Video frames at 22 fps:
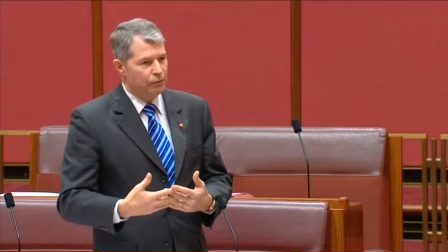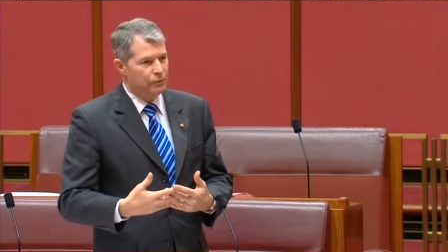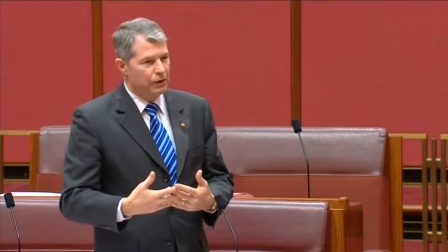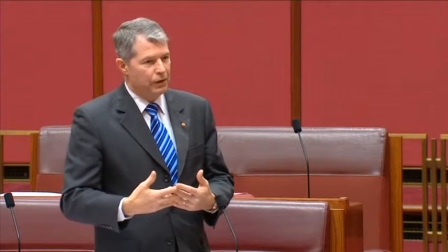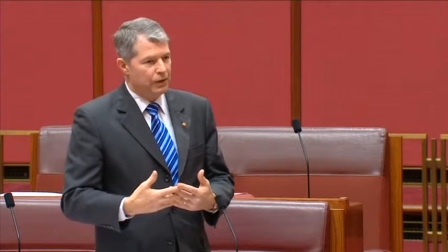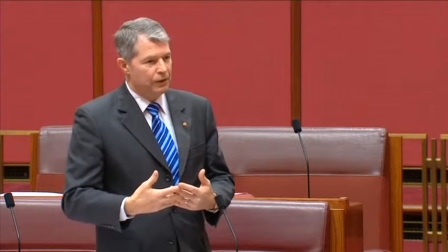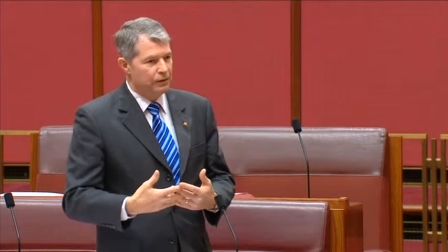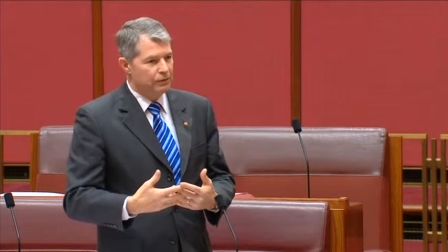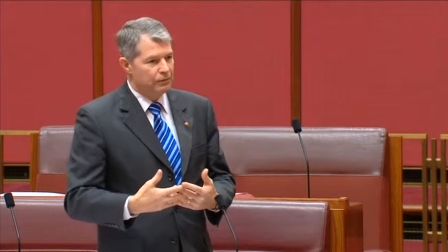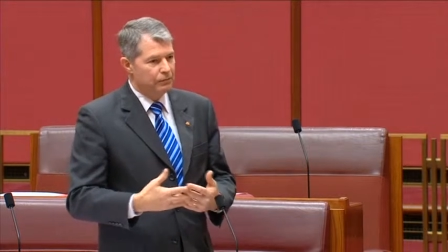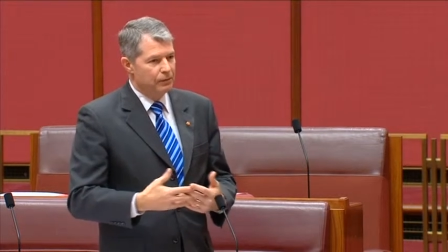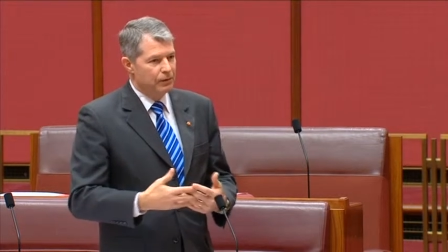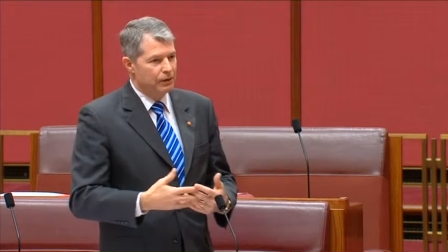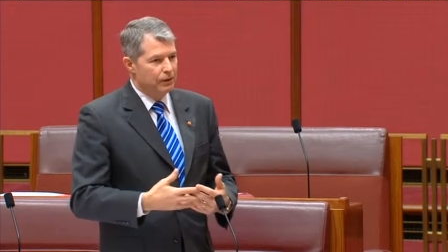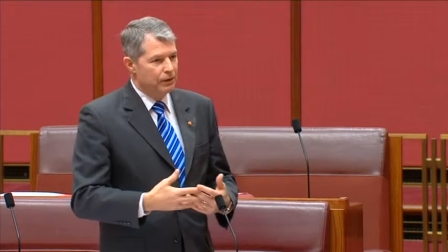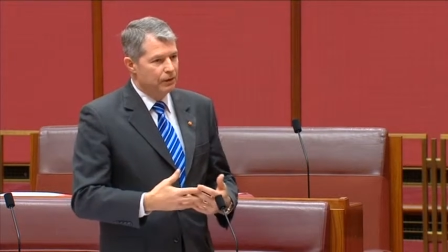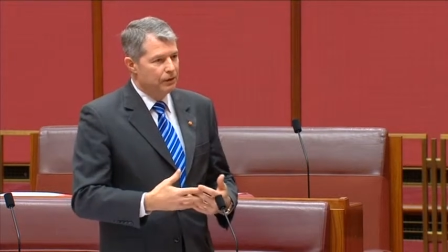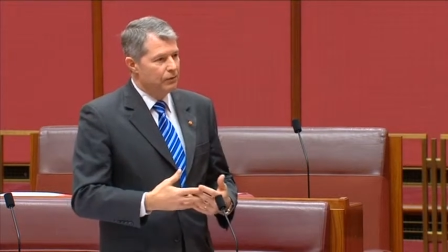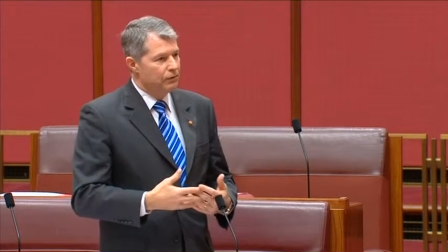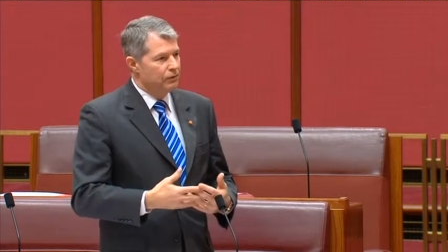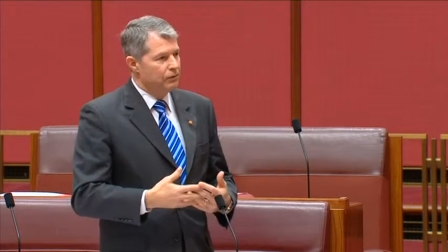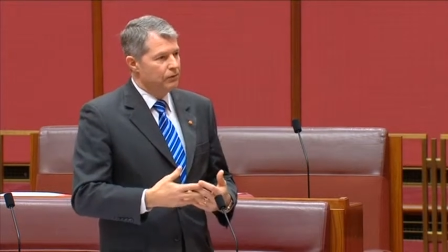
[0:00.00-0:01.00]
about
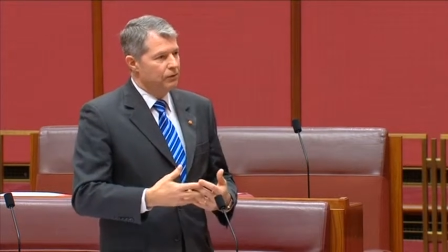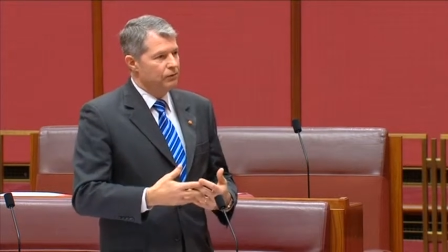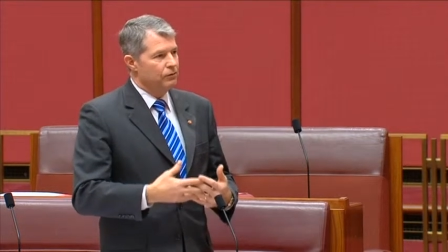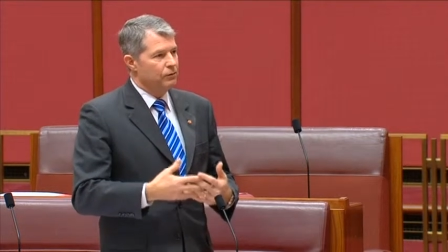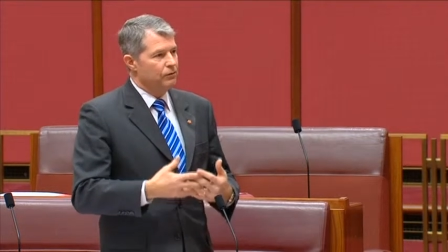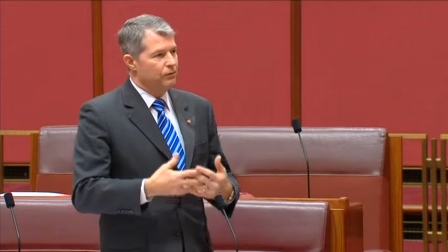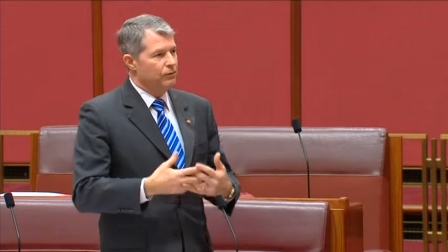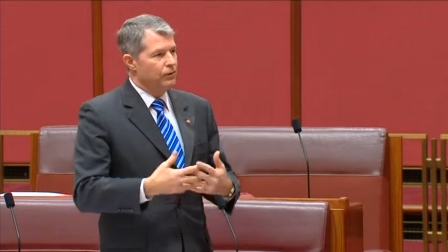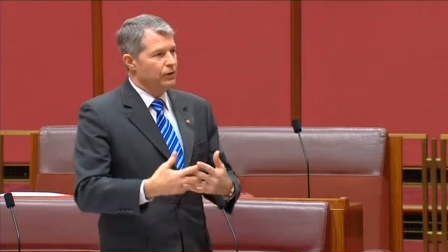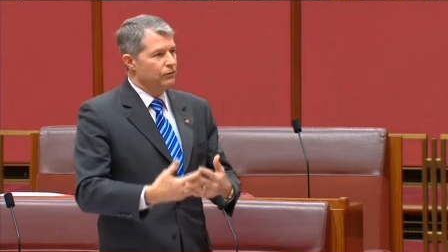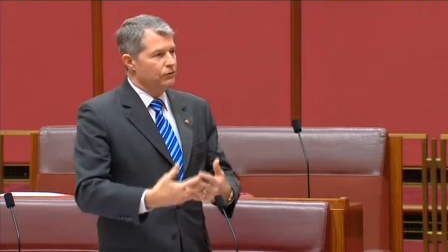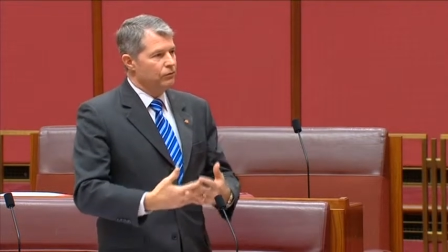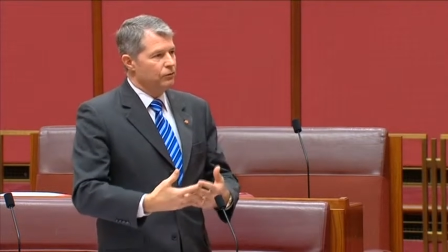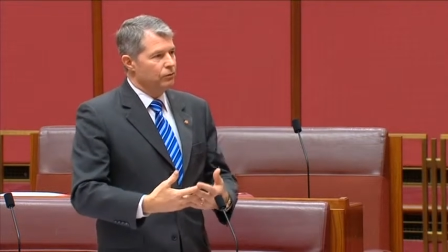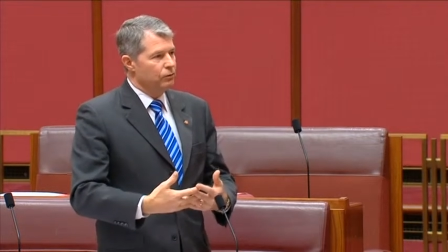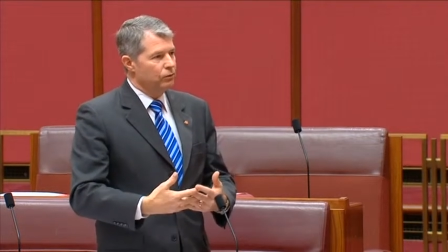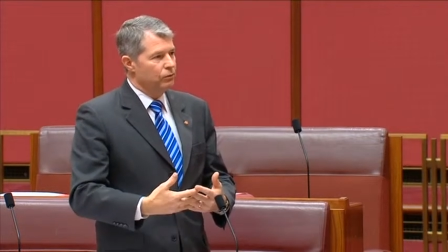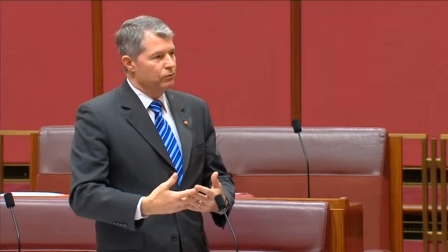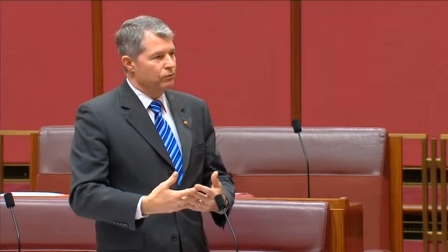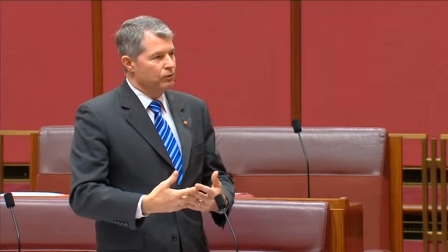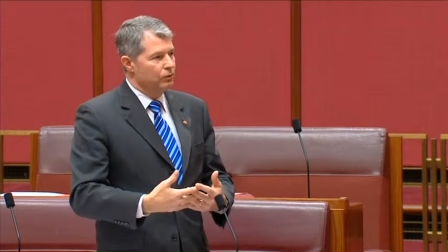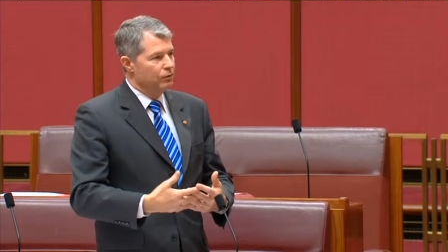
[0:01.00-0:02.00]
that defence
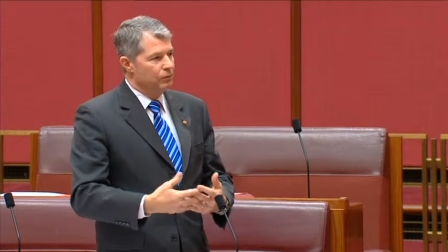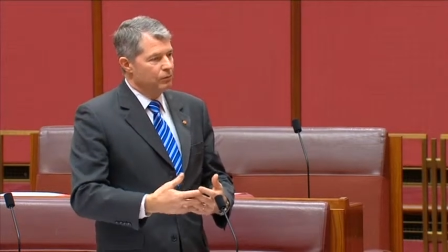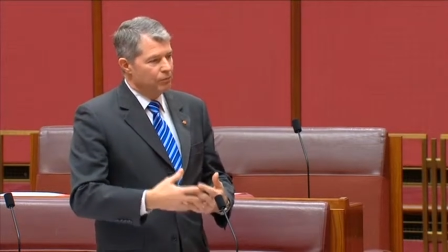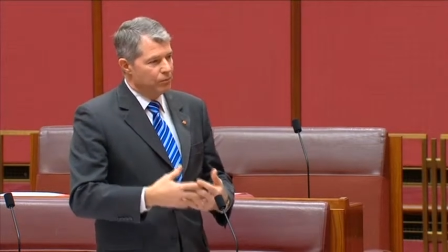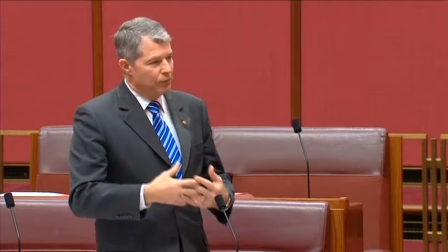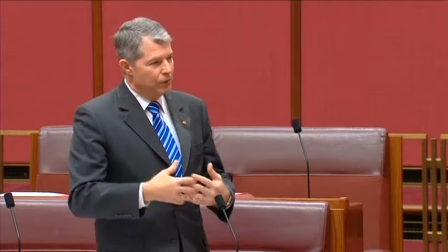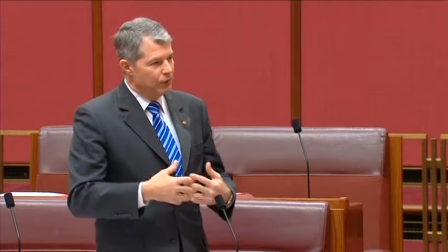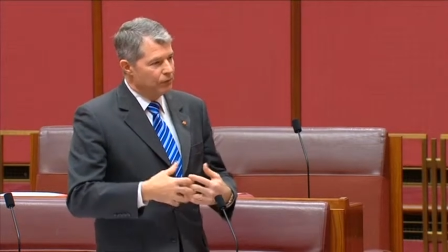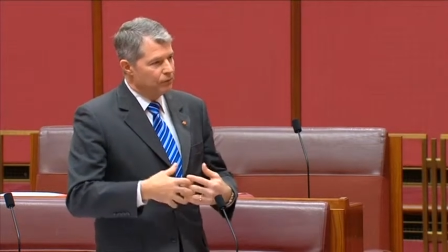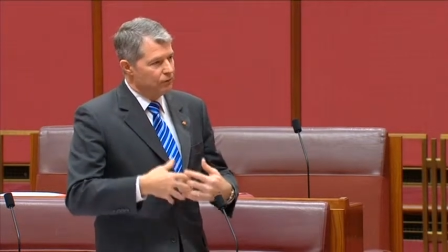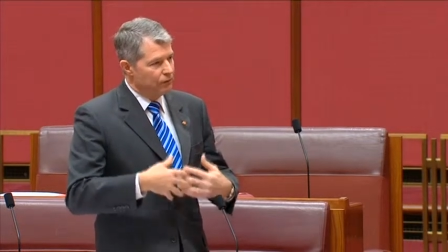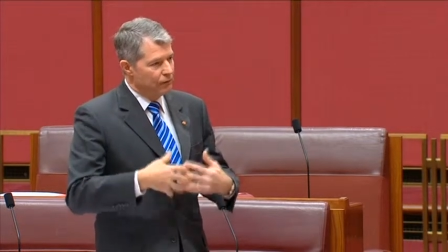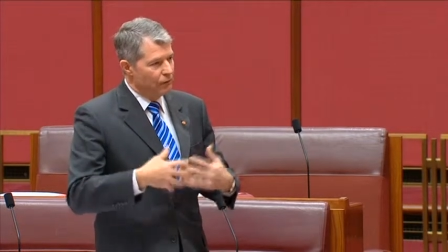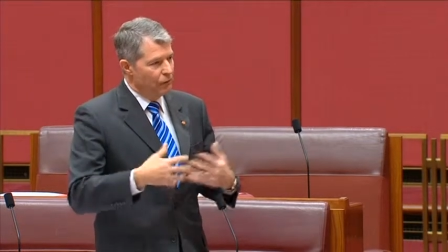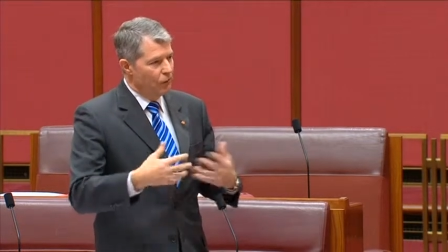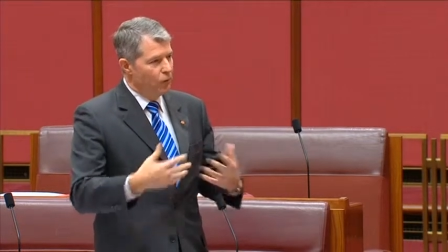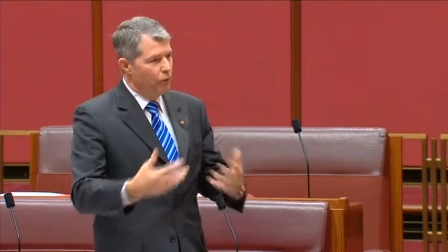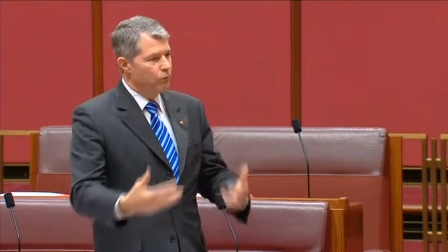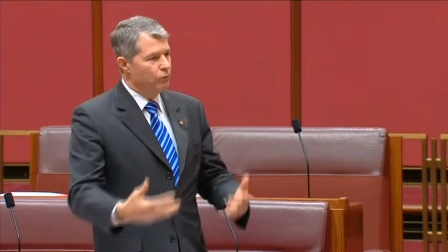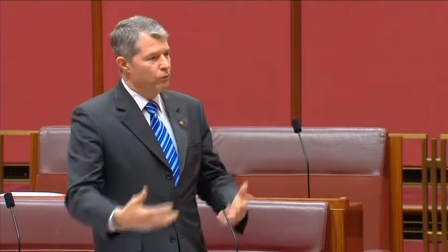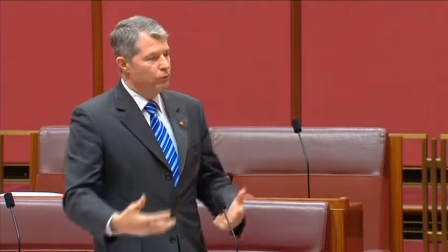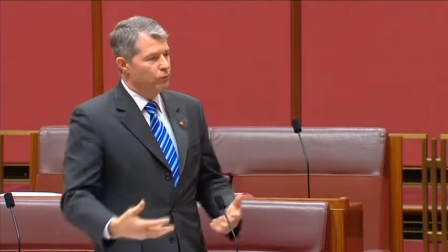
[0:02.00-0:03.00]
could basically
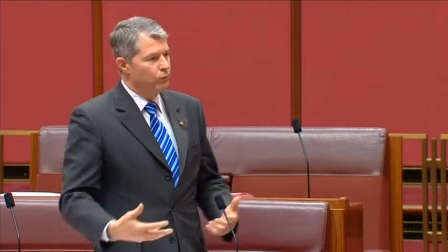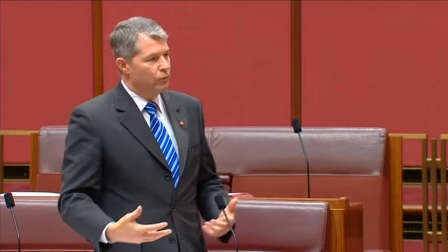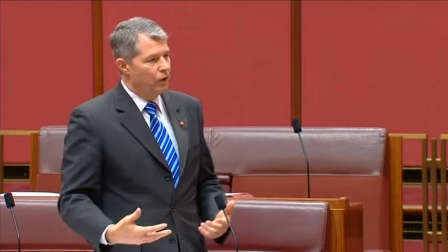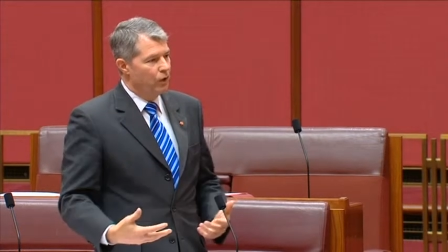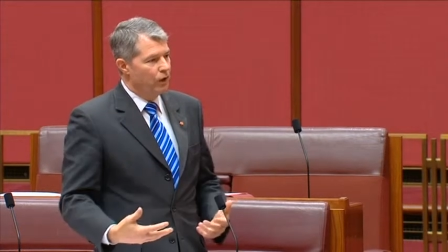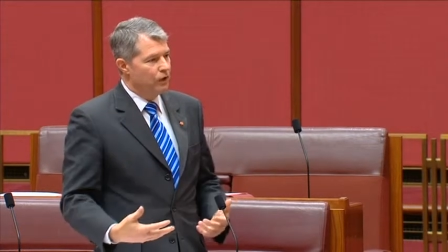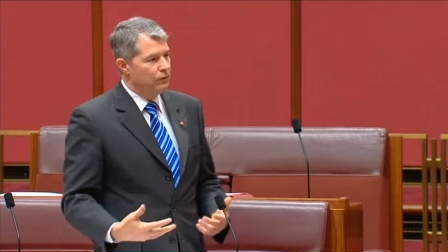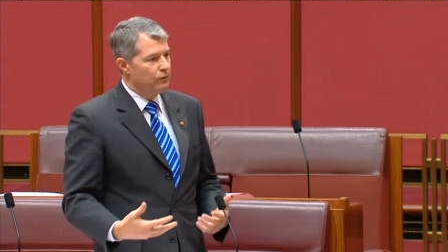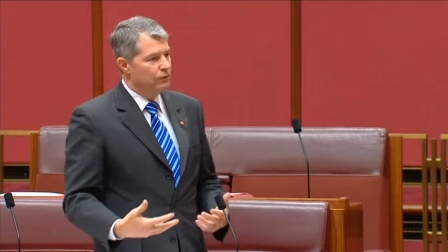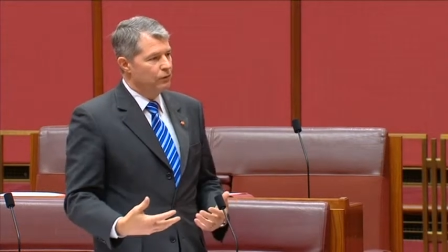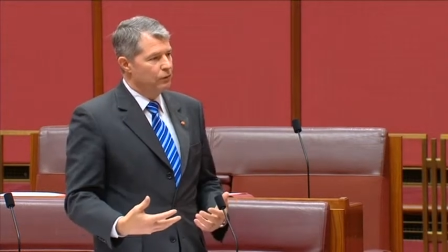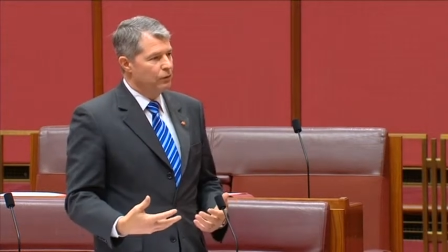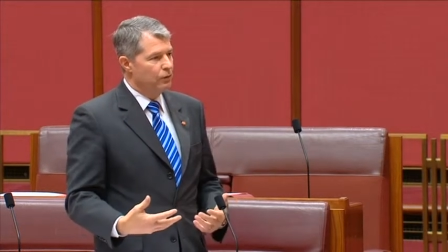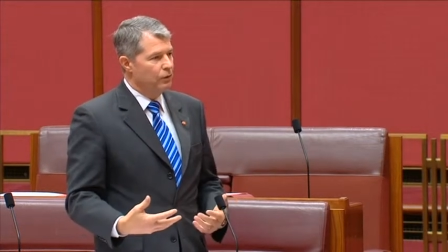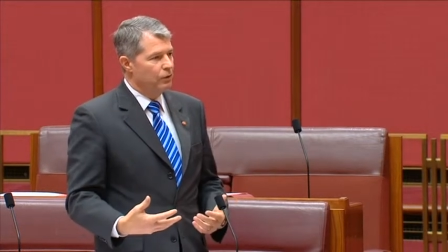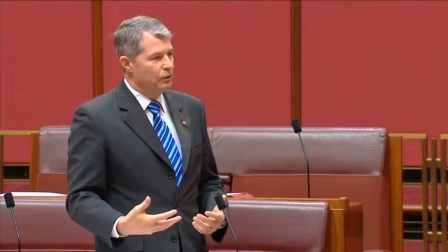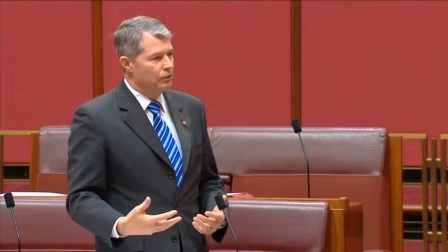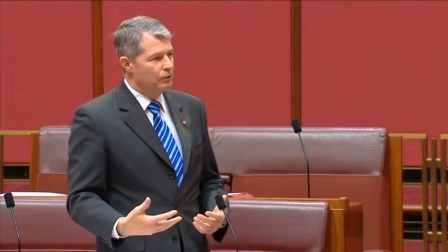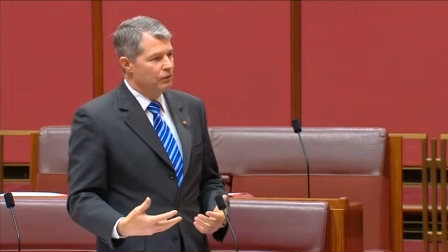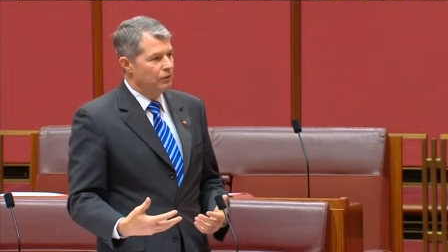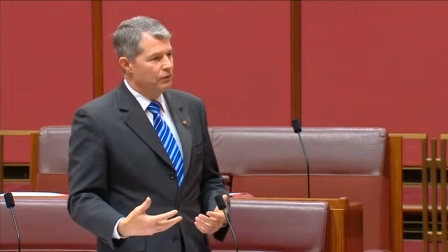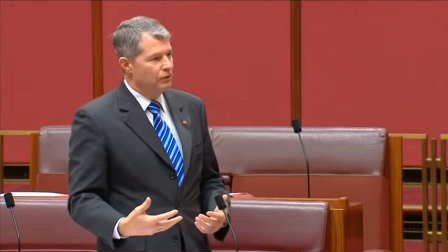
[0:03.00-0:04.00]
override the
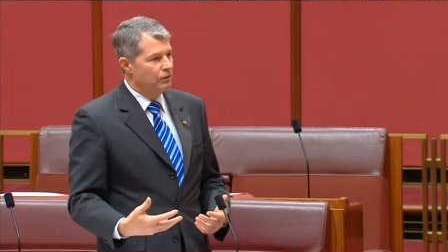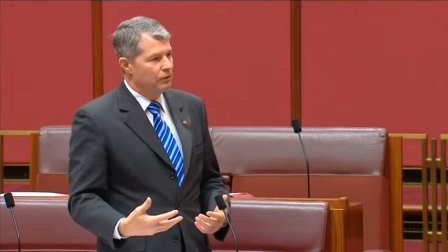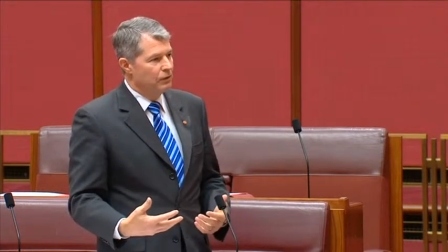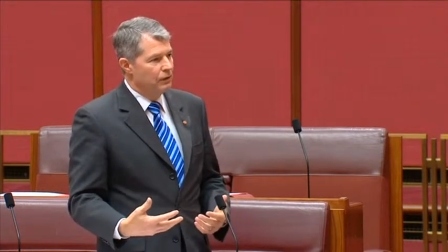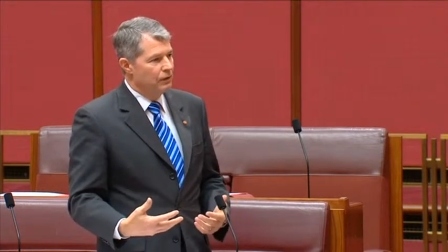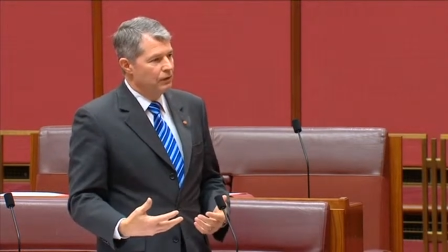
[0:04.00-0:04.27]
agreement